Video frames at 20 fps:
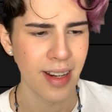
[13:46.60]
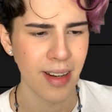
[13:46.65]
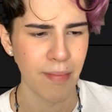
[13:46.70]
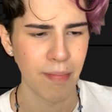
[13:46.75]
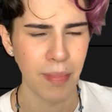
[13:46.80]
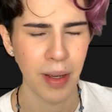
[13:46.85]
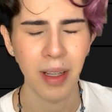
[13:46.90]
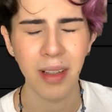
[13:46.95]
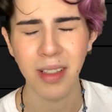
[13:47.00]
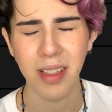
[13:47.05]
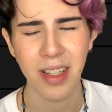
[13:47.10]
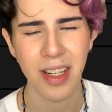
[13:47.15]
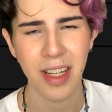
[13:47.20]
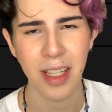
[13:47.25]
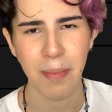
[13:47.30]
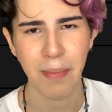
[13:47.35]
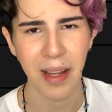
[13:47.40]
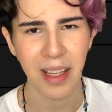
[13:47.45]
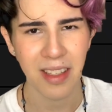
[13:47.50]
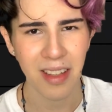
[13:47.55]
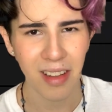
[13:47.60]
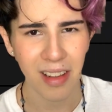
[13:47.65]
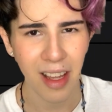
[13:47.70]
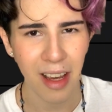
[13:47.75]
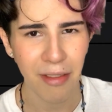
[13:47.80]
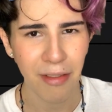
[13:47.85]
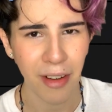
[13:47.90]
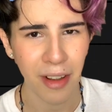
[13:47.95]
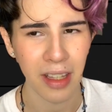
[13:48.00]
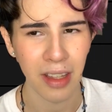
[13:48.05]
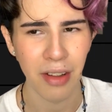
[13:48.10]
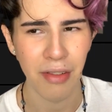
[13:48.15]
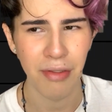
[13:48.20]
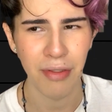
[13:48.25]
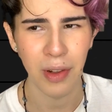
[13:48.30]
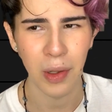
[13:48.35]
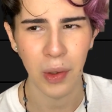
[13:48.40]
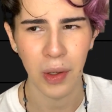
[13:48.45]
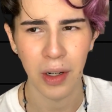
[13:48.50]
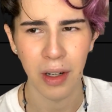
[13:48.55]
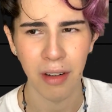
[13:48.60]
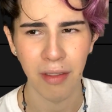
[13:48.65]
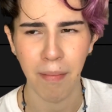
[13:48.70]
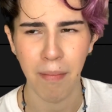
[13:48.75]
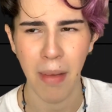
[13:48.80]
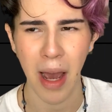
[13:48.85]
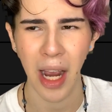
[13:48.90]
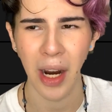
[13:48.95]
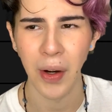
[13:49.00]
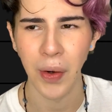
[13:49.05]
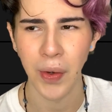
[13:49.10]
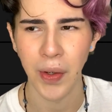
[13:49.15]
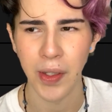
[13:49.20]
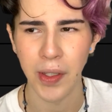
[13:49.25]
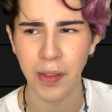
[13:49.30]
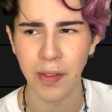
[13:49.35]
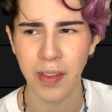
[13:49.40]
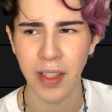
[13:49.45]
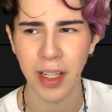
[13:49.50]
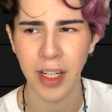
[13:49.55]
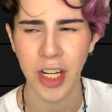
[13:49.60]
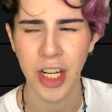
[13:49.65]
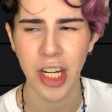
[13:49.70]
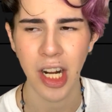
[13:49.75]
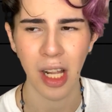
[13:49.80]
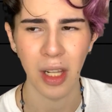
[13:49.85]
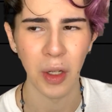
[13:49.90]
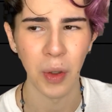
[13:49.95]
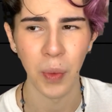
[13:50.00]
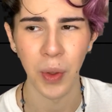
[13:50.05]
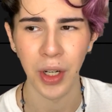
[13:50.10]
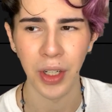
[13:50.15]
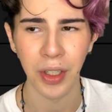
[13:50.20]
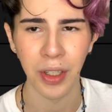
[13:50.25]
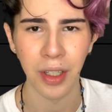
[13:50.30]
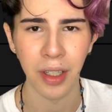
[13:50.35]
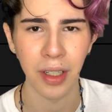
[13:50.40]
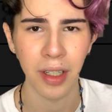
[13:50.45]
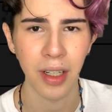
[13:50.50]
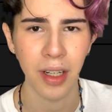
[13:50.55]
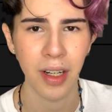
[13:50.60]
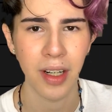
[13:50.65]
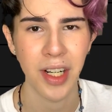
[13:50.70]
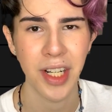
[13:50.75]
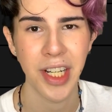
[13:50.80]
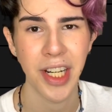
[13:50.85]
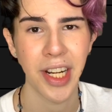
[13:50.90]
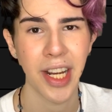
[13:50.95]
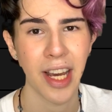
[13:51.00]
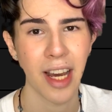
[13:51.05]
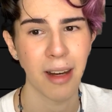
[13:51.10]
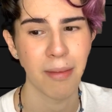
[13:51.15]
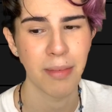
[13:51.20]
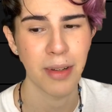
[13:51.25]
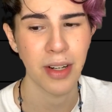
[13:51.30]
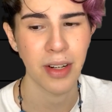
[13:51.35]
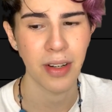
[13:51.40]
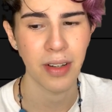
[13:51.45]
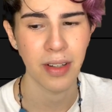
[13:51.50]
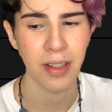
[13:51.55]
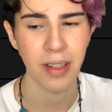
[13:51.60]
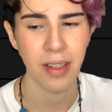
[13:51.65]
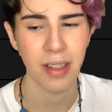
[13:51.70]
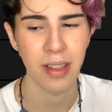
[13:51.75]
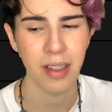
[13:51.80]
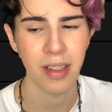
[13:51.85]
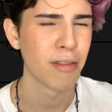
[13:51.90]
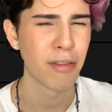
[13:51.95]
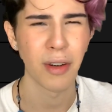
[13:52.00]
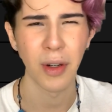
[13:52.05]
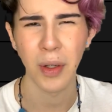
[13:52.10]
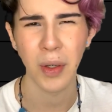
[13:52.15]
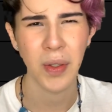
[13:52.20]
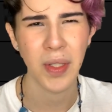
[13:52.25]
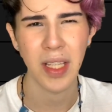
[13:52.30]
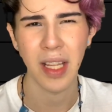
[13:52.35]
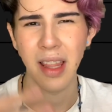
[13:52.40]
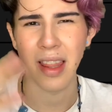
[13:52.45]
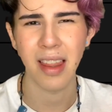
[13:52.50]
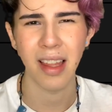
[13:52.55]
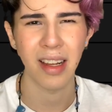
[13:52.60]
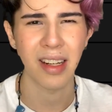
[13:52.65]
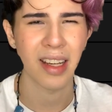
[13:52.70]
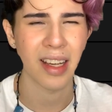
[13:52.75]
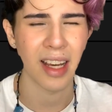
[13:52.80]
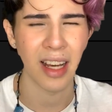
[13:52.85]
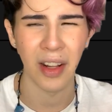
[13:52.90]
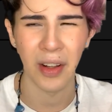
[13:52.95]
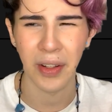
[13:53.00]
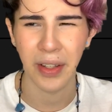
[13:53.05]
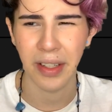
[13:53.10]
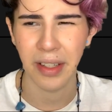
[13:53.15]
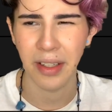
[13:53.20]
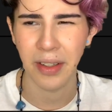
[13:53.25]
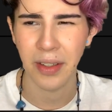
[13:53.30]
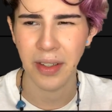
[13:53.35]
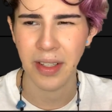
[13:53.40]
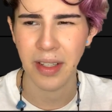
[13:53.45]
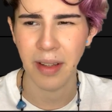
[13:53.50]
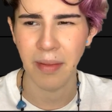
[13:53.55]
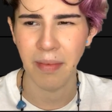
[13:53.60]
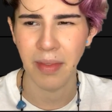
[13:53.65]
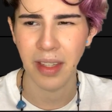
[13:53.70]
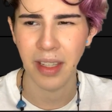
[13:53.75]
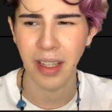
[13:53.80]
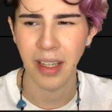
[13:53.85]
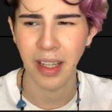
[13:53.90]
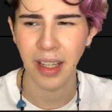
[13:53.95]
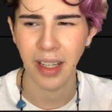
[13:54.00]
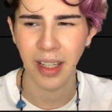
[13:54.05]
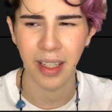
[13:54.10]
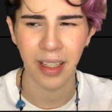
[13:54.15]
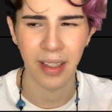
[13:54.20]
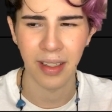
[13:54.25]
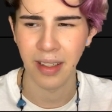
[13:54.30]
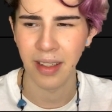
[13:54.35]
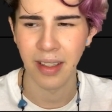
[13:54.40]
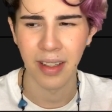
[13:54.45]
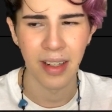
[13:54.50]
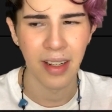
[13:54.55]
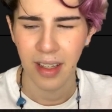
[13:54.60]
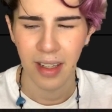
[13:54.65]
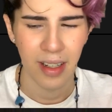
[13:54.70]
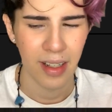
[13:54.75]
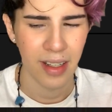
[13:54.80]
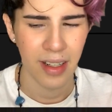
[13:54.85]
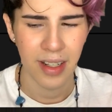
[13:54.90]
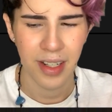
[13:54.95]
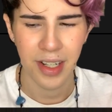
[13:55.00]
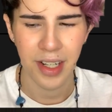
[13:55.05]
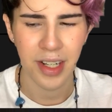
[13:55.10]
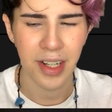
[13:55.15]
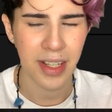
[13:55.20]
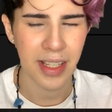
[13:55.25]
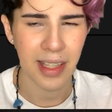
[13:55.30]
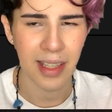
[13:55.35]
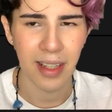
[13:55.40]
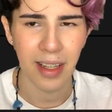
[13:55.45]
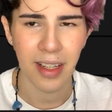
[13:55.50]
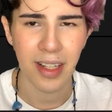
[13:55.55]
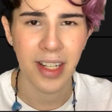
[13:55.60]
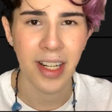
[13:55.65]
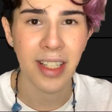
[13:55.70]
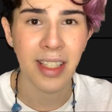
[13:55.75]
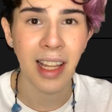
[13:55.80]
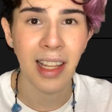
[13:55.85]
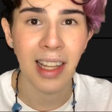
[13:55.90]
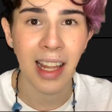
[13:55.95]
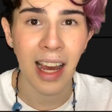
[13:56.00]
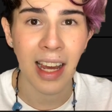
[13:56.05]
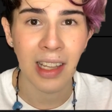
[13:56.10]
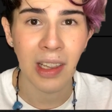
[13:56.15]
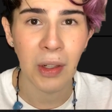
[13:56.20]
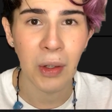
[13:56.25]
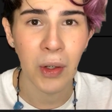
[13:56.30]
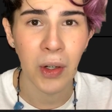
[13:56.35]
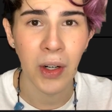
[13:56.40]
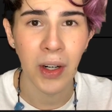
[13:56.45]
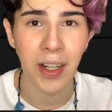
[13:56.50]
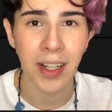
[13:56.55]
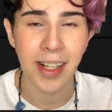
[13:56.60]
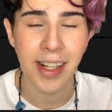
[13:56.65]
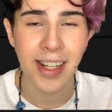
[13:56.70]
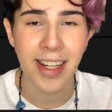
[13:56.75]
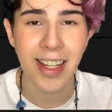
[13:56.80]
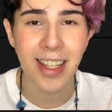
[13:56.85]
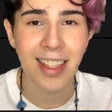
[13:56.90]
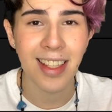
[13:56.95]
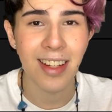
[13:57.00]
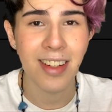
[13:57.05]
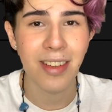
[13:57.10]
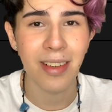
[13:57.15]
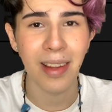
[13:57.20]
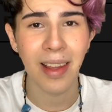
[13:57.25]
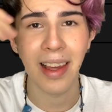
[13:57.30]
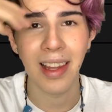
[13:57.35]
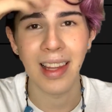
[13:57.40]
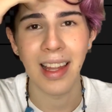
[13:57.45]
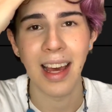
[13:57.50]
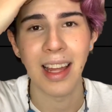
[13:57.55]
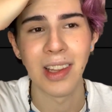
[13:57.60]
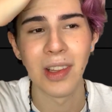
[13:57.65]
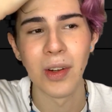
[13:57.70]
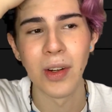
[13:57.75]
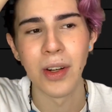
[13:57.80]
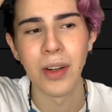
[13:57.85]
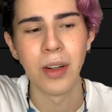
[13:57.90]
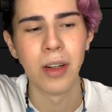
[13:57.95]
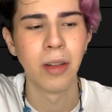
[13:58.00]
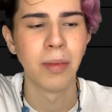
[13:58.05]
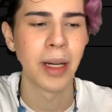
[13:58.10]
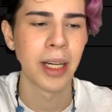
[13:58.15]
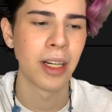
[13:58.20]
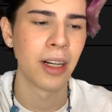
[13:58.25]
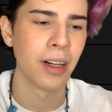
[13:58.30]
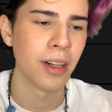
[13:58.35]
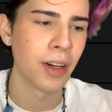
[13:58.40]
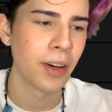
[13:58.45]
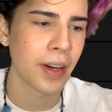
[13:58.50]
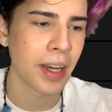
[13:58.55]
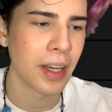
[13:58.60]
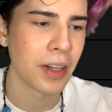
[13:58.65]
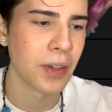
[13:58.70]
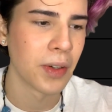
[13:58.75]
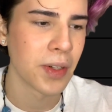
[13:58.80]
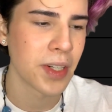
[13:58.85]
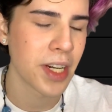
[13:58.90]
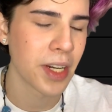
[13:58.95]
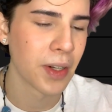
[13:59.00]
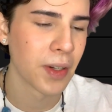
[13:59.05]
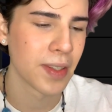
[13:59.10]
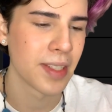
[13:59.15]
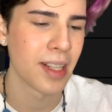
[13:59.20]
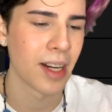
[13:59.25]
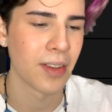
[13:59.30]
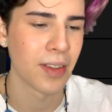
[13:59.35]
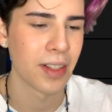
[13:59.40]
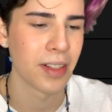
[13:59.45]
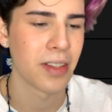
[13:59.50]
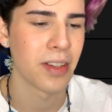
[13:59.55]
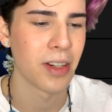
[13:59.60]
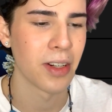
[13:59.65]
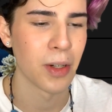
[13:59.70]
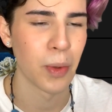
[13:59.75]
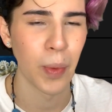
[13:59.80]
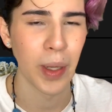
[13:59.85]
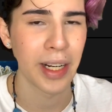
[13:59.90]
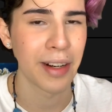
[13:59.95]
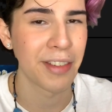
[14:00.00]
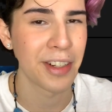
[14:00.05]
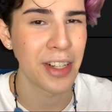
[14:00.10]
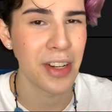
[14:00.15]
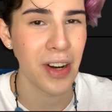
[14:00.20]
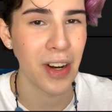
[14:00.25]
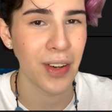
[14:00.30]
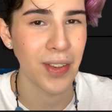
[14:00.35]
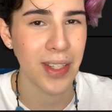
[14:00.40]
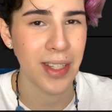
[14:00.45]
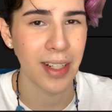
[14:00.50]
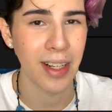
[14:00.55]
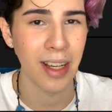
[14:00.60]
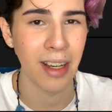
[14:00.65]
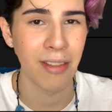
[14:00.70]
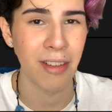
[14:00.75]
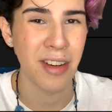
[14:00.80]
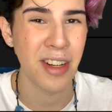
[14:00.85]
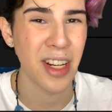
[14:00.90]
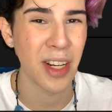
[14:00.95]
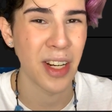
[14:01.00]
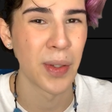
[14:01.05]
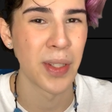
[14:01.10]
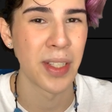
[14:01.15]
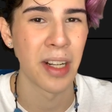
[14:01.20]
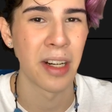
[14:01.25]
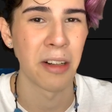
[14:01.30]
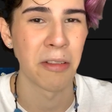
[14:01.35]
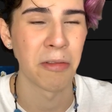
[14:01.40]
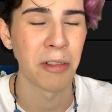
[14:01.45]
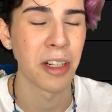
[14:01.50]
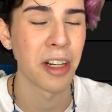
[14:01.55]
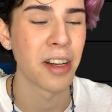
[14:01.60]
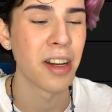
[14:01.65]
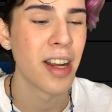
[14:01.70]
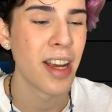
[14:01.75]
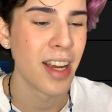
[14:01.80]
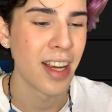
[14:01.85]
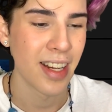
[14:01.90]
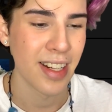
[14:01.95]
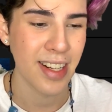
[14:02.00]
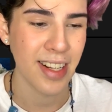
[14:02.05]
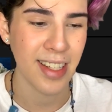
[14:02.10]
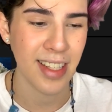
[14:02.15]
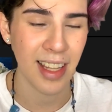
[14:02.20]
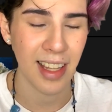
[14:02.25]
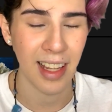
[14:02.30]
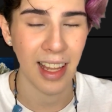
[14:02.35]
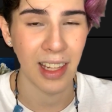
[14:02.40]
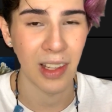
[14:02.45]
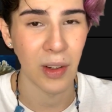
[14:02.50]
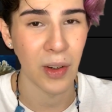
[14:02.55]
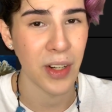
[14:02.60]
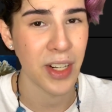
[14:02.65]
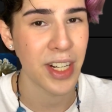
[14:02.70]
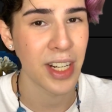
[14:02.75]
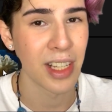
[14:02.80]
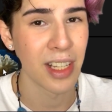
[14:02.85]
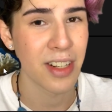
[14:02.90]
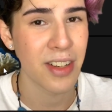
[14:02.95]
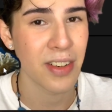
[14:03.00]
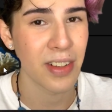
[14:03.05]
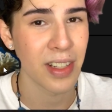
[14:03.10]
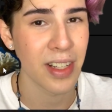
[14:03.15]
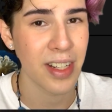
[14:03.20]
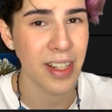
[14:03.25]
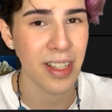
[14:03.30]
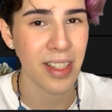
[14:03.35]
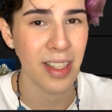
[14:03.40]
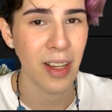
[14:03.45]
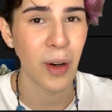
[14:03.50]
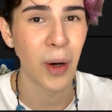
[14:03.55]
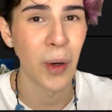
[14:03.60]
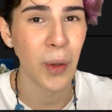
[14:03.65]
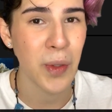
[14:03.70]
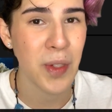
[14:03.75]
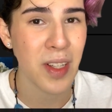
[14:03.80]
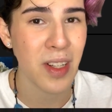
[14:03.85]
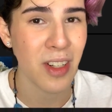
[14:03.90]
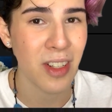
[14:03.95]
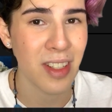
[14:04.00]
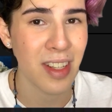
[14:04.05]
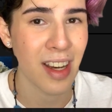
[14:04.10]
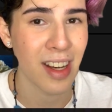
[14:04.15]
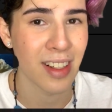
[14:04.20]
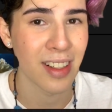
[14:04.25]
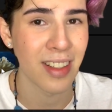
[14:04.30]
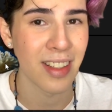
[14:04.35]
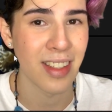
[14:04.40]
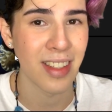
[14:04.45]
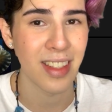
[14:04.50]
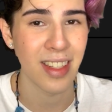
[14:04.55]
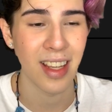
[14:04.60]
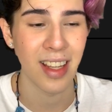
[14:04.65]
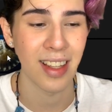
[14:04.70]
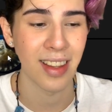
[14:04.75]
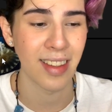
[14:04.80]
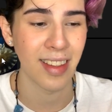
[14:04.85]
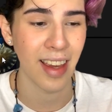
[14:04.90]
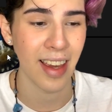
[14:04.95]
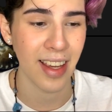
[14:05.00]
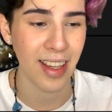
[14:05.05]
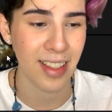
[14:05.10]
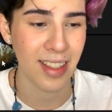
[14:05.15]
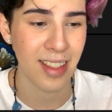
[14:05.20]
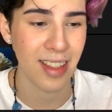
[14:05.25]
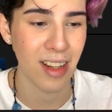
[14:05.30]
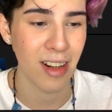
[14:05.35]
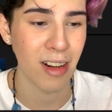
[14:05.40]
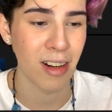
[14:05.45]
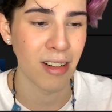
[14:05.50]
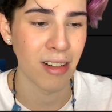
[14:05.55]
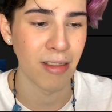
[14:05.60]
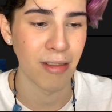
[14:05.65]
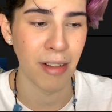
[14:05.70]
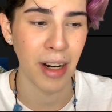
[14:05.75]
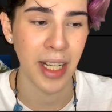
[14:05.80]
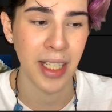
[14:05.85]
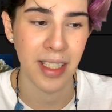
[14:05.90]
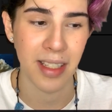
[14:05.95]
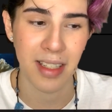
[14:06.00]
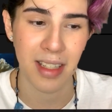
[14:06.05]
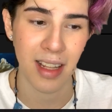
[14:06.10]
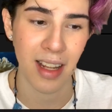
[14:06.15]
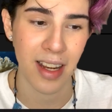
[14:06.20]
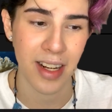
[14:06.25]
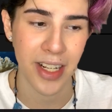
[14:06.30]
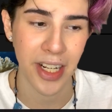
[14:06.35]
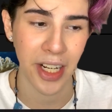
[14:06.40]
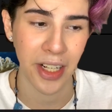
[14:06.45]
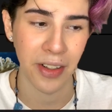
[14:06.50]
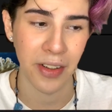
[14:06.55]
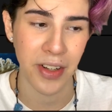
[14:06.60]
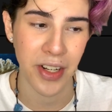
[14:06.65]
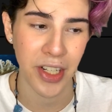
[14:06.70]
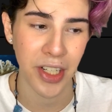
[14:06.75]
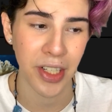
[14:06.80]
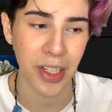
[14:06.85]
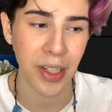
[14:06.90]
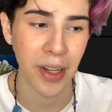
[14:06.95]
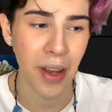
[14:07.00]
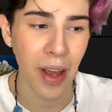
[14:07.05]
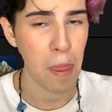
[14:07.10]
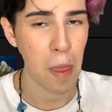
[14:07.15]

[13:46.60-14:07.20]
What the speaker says: Because she spends her life on the floor of mangroves and shallow water. Because she captures photosynthetic algae or something, and she just she's a landlord. She's literally a landlord. Oh my god. Okay, no, she goes down a tier. Whatever tier I was gonna give her, she down one. She's a landlord. She literally just hosts her tenants and takes their rent slash energy.